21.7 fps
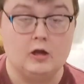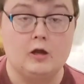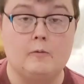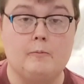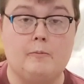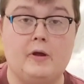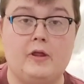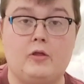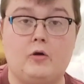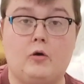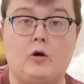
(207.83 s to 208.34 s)

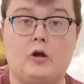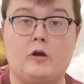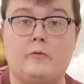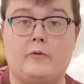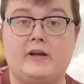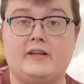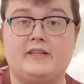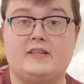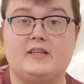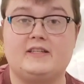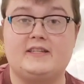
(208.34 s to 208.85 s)
But the only
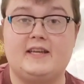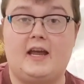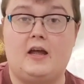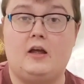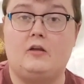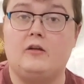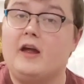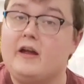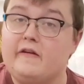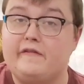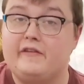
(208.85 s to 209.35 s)
way to
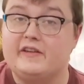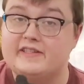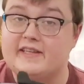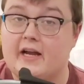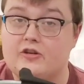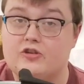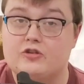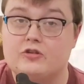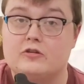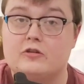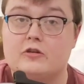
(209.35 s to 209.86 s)
tell if it's
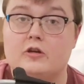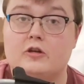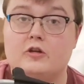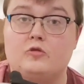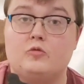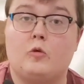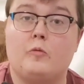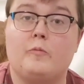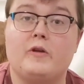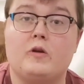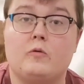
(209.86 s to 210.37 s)
actually good
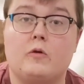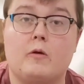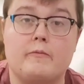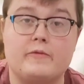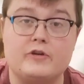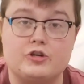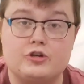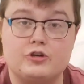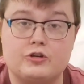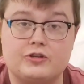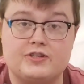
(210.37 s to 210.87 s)
will be when
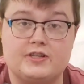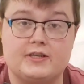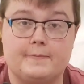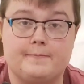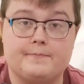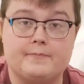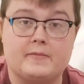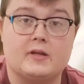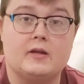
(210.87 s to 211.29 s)
we shoot it.